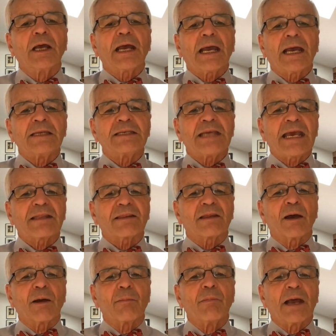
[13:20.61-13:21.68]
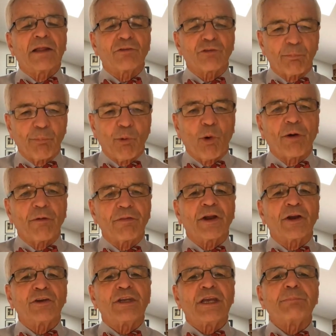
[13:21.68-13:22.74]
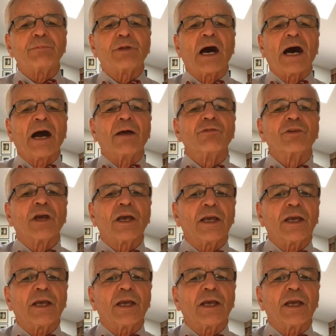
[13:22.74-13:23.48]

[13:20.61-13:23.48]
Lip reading: and take them and support their deep dives